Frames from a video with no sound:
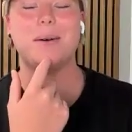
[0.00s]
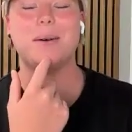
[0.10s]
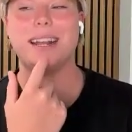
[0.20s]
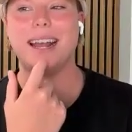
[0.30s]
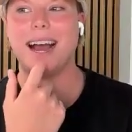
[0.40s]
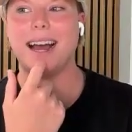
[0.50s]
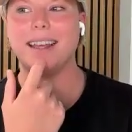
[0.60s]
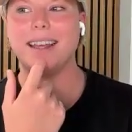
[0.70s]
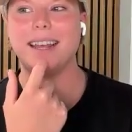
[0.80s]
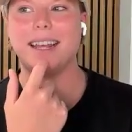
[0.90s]
So, yeah, I
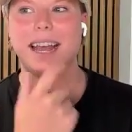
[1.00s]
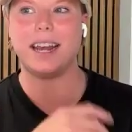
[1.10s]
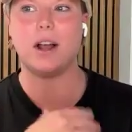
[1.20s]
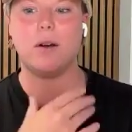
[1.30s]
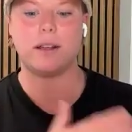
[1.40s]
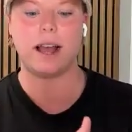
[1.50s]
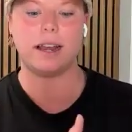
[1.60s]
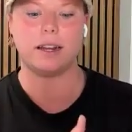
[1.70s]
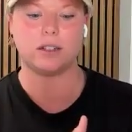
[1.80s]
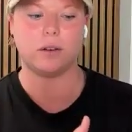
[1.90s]
think that getting over that
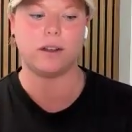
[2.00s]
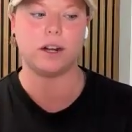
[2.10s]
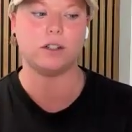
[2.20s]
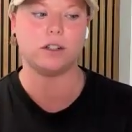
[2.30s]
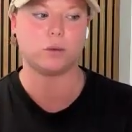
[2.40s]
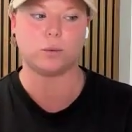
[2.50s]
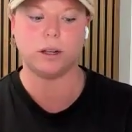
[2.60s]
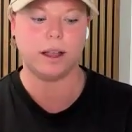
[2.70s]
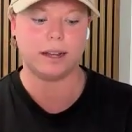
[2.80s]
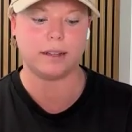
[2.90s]
initial fear and just
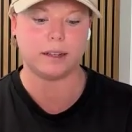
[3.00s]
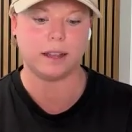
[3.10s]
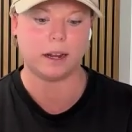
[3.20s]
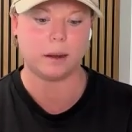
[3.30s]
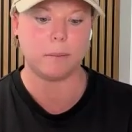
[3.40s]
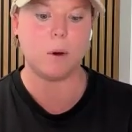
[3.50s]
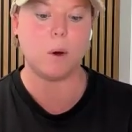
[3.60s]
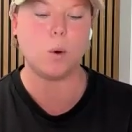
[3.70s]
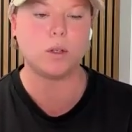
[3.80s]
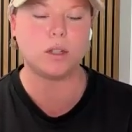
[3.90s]
realizing like
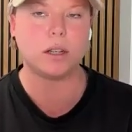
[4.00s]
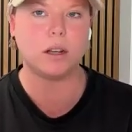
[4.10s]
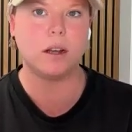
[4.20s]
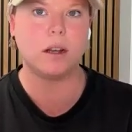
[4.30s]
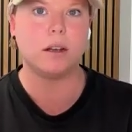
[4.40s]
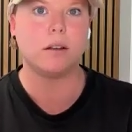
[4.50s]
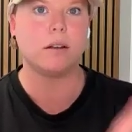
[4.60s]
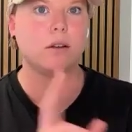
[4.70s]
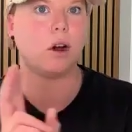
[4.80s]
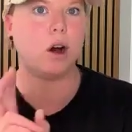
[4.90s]
most
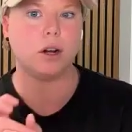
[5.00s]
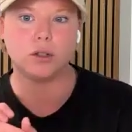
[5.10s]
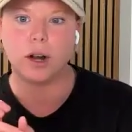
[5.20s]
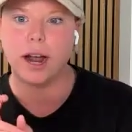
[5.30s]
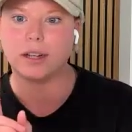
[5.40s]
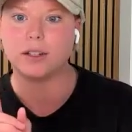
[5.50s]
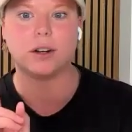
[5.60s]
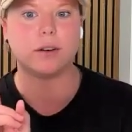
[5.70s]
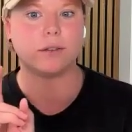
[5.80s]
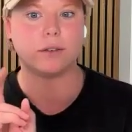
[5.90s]

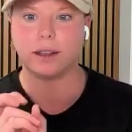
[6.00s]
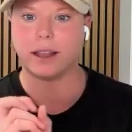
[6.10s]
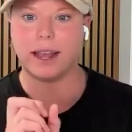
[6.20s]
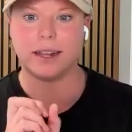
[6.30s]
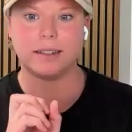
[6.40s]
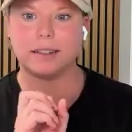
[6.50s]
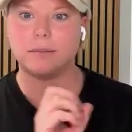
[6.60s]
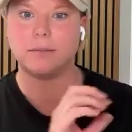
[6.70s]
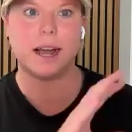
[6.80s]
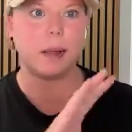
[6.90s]
contractor,
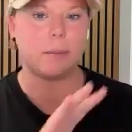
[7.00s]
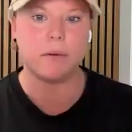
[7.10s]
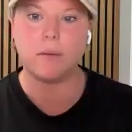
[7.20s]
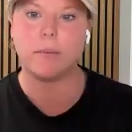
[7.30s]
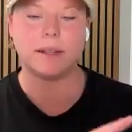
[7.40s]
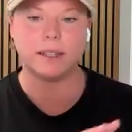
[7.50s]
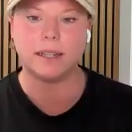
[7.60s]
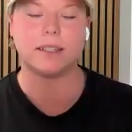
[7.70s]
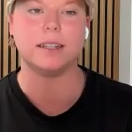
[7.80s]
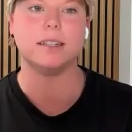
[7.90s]
freelance type of
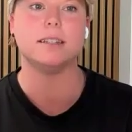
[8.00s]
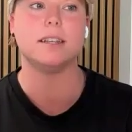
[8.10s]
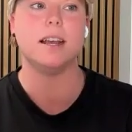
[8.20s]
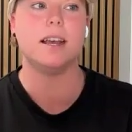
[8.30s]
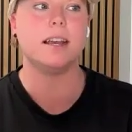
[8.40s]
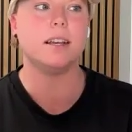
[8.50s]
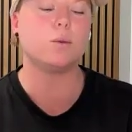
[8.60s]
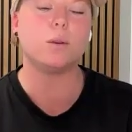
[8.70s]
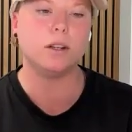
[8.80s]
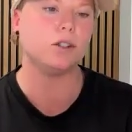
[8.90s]
businesses, it's
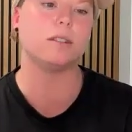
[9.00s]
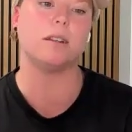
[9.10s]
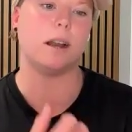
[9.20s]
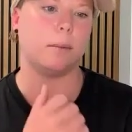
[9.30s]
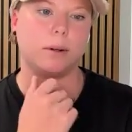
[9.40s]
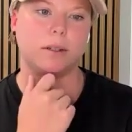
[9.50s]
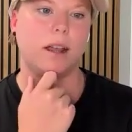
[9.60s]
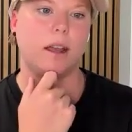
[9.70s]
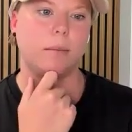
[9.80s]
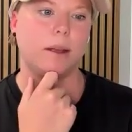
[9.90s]
really just a numbers
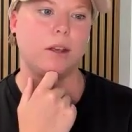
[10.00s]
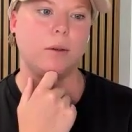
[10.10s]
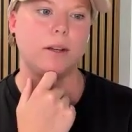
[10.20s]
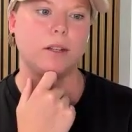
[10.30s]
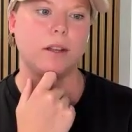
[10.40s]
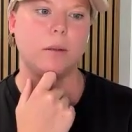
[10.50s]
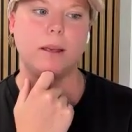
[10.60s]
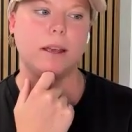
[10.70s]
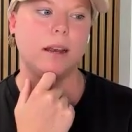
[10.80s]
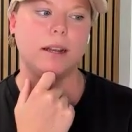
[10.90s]
game. Like you mentioned in the
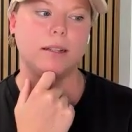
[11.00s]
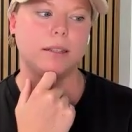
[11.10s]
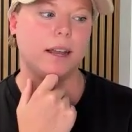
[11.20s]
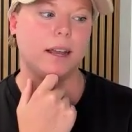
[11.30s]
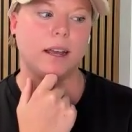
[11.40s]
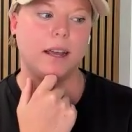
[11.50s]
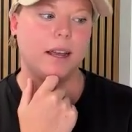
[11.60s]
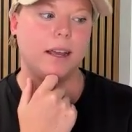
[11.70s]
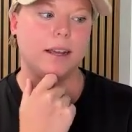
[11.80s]
beginning, it's like